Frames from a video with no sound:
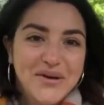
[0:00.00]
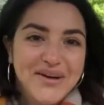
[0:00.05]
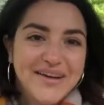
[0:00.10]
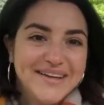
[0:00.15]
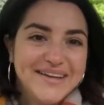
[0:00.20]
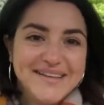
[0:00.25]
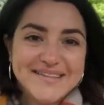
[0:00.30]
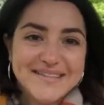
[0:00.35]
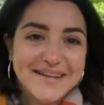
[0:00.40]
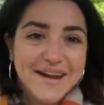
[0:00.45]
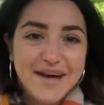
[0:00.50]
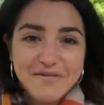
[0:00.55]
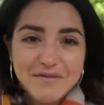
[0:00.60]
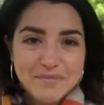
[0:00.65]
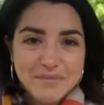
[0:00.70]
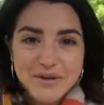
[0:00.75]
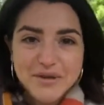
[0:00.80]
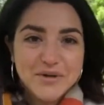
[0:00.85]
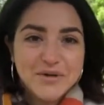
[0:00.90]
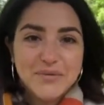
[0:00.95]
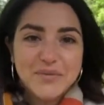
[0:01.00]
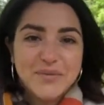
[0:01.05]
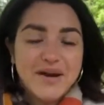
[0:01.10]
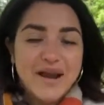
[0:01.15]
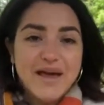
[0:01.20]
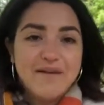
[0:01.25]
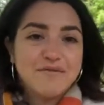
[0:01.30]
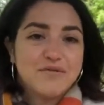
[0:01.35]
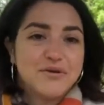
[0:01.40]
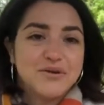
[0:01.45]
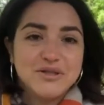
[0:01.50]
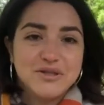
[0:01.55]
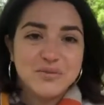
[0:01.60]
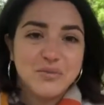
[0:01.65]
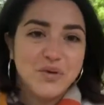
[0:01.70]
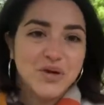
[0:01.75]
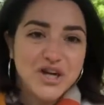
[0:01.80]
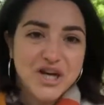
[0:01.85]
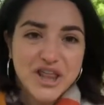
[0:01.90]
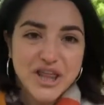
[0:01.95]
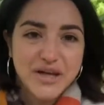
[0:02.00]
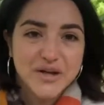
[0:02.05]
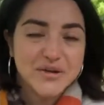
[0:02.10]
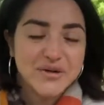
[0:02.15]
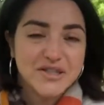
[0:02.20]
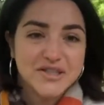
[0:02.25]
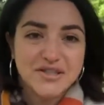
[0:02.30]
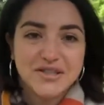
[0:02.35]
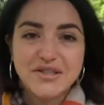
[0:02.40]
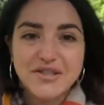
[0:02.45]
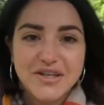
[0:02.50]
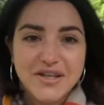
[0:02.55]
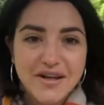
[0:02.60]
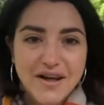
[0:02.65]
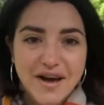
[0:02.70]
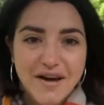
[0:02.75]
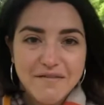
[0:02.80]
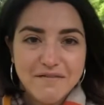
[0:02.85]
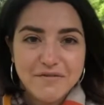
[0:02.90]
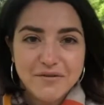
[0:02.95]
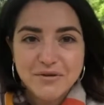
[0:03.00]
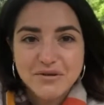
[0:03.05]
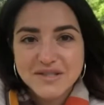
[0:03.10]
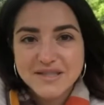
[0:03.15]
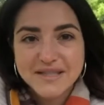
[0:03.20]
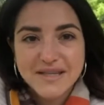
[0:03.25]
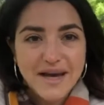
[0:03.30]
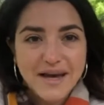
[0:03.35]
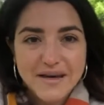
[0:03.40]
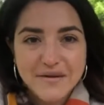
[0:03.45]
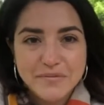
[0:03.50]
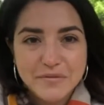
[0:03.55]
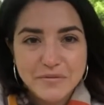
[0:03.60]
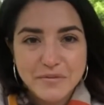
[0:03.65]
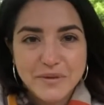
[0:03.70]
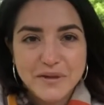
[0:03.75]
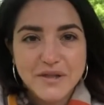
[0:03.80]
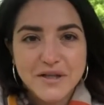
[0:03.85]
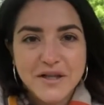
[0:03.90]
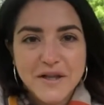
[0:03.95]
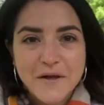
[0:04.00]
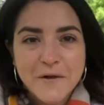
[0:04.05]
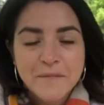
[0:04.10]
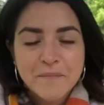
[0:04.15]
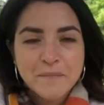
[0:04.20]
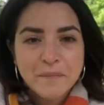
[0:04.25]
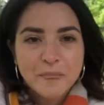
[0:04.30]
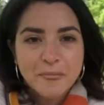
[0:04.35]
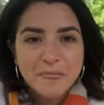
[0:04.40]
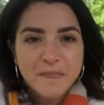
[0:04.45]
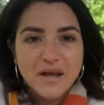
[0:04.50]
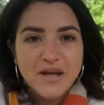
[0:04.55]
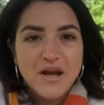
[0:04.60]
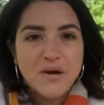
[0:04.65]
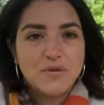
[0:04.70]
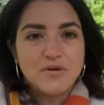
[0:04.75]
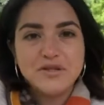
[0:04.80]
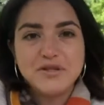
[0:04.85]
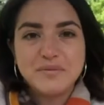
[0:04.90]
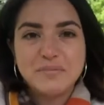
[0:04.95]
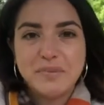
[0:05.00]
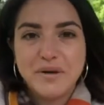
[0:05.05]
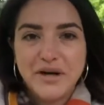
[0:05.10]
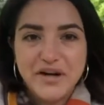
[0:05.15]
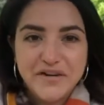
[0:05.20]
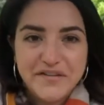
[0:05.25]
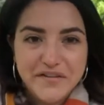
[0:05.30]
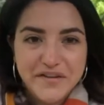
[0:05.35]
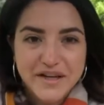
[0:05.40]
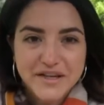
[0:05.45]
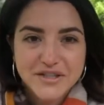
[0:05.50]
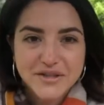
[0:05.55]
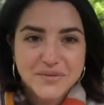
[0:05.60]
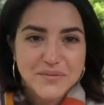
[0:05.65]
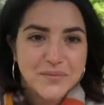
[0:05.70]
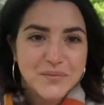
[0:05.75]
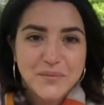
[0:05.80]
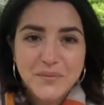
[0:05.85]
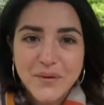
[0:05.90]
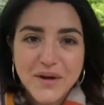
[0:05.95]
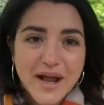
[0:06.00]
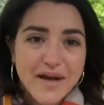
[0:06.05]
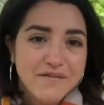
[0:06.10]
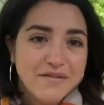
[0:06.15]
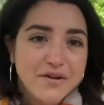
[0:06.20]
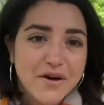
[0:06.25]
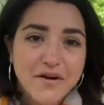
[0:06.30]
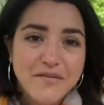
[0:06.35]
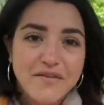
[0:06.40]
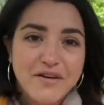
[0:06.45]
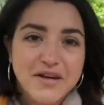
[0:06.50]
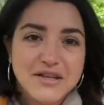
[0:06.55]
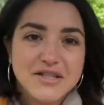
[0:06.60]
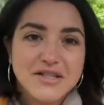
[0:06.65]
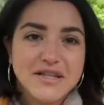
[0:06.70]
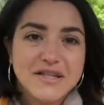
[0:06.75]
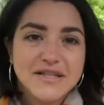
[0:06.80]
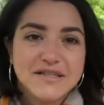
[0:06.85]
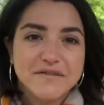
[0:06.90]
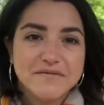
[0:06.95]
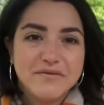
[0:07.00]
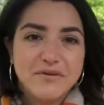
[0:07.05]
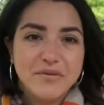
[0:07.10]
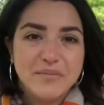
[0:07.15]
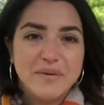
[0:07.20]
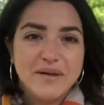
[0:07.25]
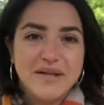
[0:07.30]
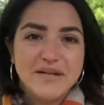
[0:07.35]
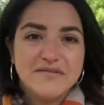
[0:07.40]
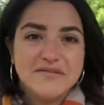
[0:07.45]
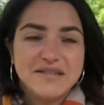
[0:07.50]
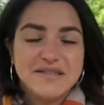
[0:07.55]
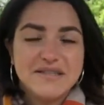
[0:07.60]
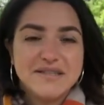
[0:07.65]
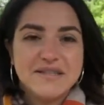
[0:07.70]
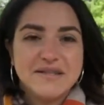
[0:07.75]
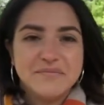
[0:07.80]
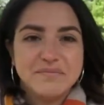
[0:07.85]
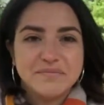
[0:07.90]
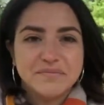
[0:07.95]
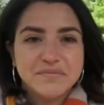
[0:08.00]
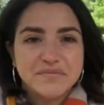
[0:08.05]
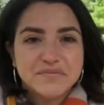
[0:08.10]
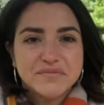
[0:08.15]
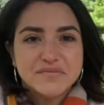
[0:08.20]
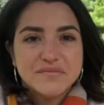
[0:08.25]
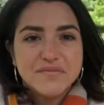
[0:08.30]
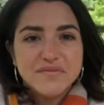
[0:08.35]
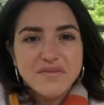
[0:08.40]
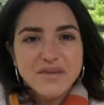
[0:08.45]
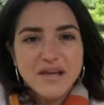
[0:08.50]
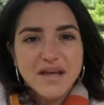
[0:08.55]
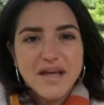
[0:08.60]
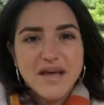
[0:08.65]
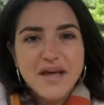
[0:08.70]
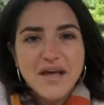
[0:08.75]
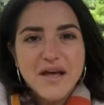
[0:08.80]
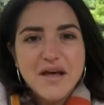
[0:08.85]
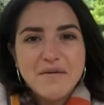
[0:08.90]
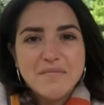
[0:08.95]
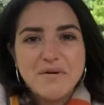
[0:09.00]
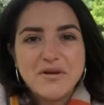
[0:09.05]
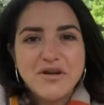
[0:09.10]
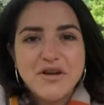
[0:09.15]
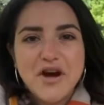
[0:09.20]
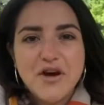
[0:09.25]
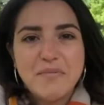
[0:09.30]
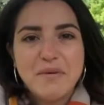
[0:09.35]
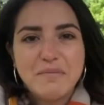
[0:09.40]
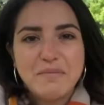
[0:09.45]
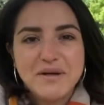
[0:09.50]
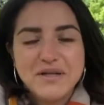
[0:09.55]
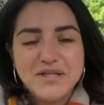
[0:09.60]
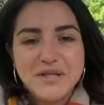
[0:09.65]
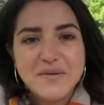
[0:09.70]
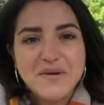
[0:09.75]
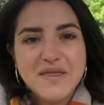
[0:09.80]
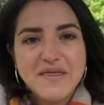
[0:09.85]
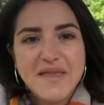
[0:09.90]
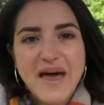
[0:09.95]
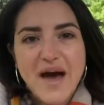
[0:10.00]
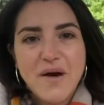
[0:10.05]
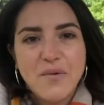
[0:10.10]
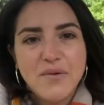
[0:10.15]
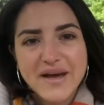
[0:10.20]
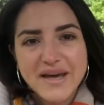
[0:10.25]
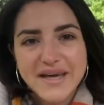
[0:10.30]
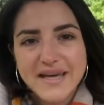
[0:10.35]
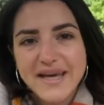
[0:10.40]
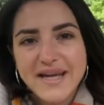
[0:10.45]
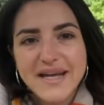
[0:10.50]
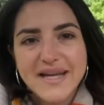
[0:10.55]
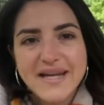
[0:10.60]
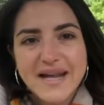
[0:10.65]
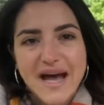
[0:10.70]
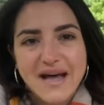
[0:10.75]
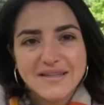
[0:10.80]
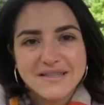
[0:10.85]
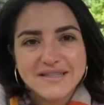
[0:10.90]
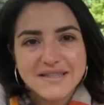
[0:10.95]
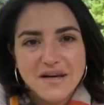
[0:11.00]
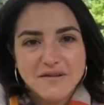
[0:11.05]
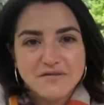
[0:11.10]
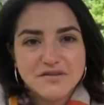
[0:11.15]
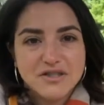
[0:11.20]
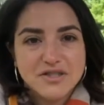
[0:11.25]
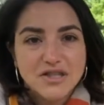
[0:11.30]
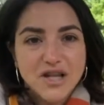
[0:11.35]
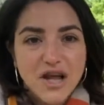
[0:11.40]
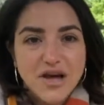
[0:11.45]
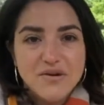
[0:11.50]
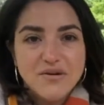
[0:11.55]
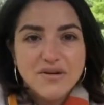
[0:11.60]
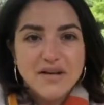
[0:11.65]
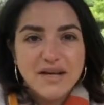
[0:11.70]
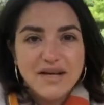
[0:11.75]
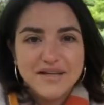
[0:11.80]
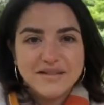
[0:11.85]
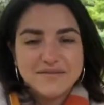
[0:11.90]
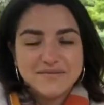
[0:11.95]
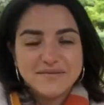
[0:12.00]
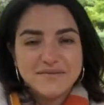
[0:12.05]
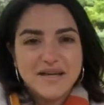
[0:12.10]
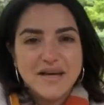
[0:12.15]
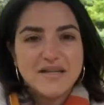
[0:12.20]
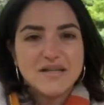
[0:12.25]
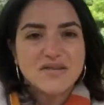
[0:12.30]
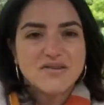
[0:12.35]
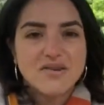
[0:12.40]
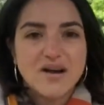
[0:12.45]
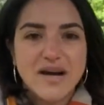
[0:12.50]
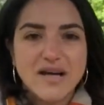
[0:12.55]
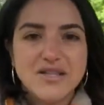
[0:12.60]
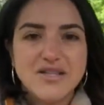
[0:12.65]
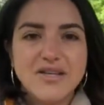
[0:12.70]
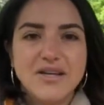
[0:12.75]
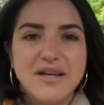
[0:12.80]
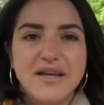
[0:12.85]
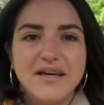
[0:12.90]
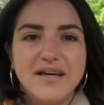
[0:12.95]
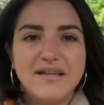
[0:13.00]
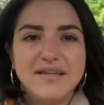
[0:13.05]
is lovable, or whatever, or is worthy, or is good enough, or is capable, or is perfect, or whatever your version is of your belief system. But by doing that, we're killing ourselves slowly and gradually.